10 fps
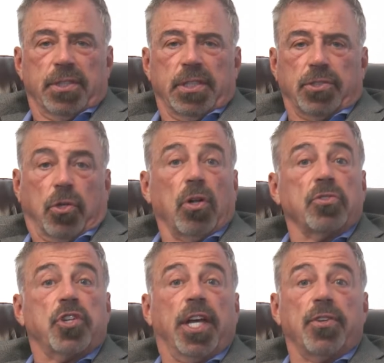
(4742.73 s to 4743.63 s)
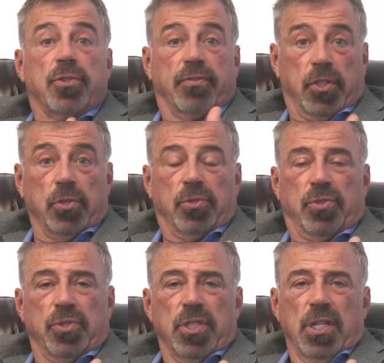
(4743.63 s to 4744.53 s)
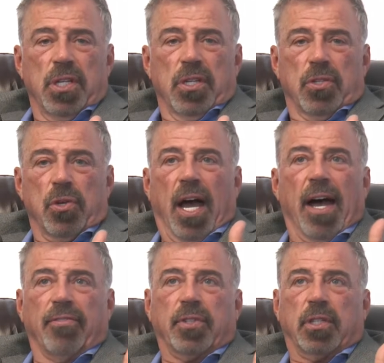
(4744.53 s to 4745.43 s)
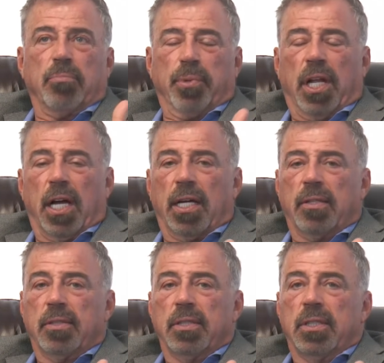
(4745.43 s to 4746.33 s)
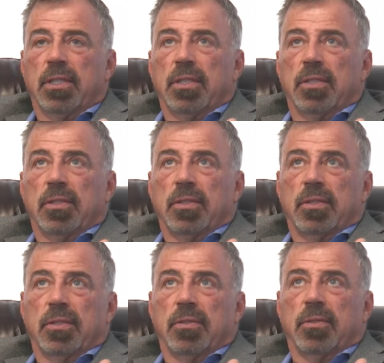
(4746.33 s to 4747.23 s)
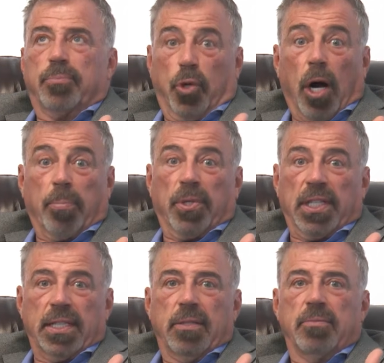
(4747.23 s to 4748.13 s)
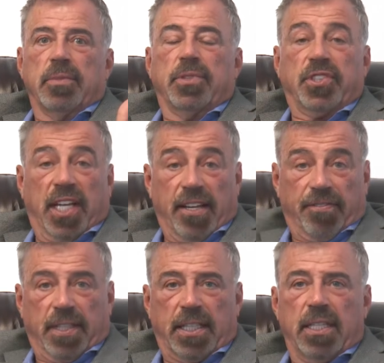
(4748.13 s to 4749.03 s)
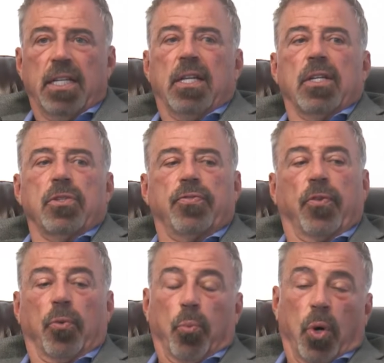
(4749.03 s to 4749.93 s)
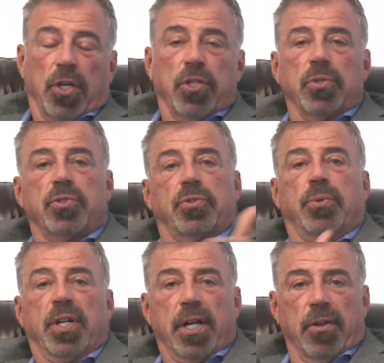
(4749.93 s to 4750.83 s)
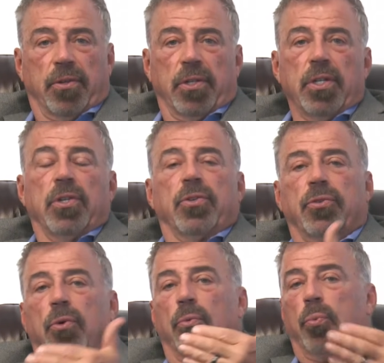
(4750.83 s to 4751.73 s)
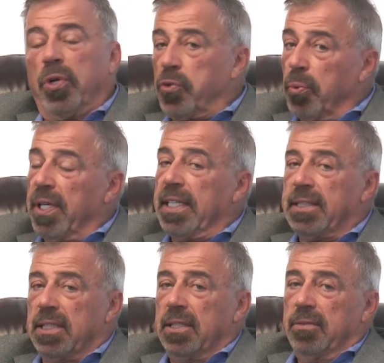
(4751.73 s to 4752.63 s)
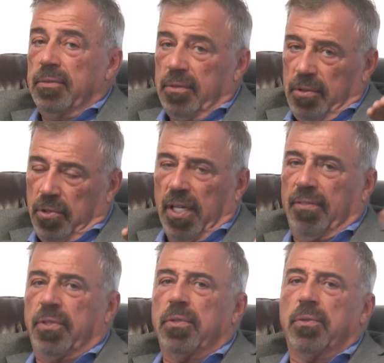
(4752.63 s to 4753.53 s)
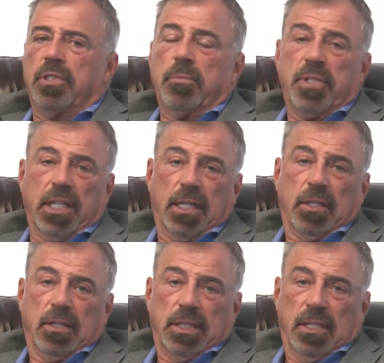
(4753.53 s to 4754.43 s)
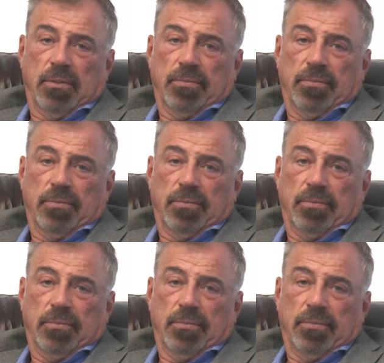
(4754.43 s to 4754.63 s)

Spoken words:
It's called change of use. You have to comply properly, safely, from one use to another. So which one is it? You have to do some digging on that.